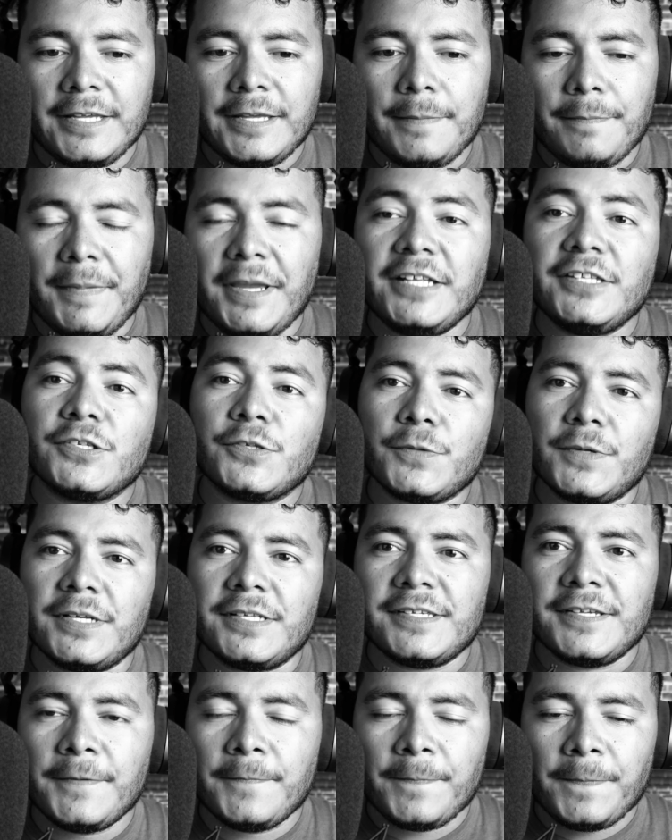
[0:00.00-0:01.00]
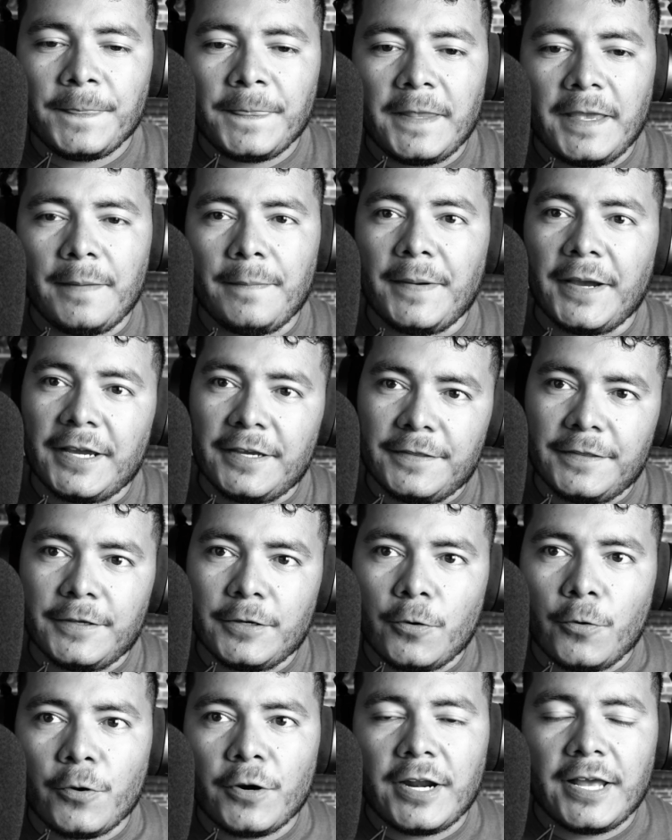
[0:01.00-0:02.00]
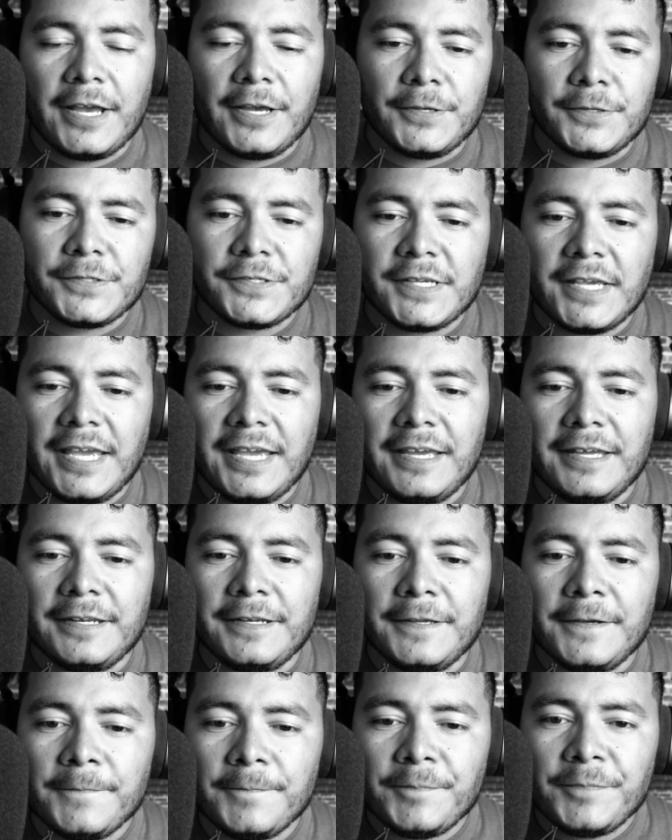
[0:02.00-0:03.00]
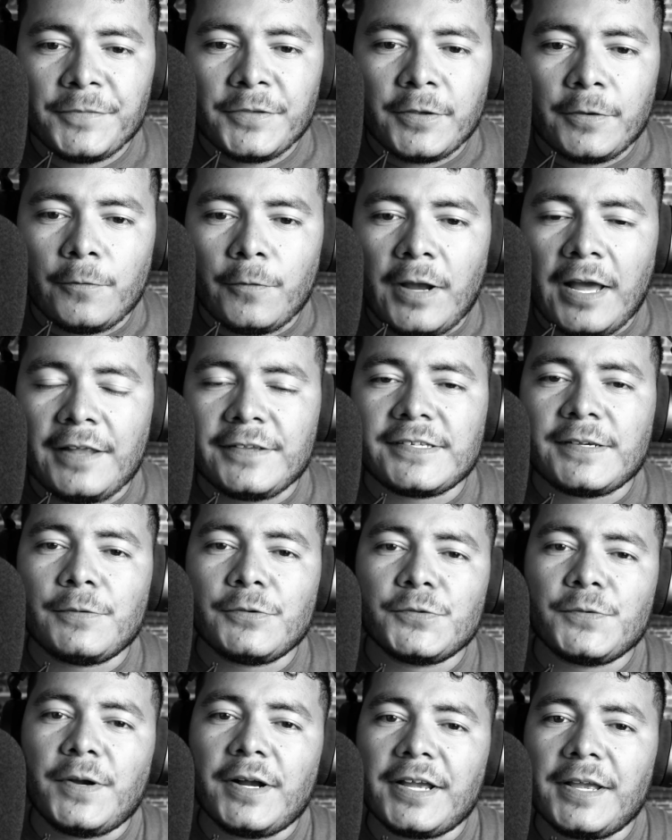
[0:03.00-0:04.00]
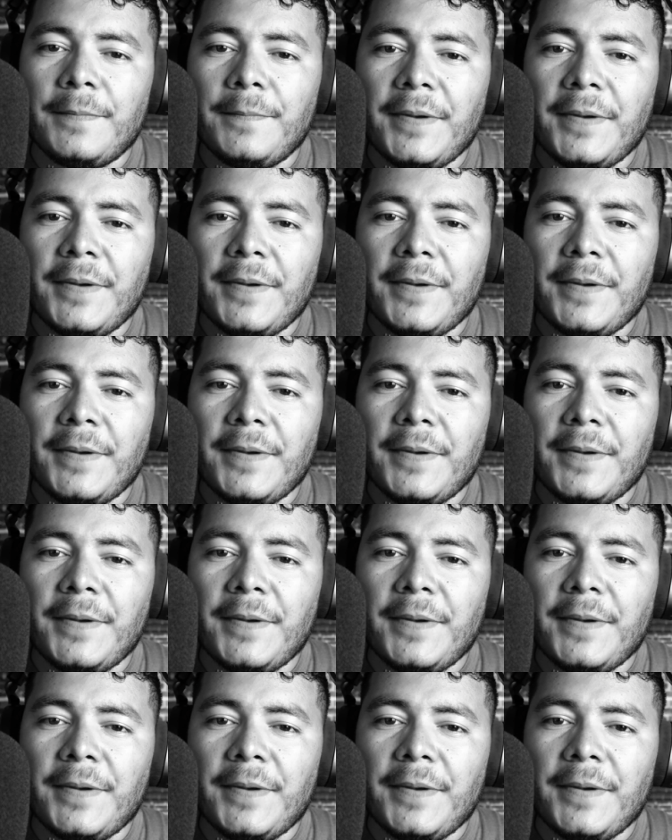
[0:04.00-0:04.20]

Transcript: Main Street by the courthouse. And as I was walking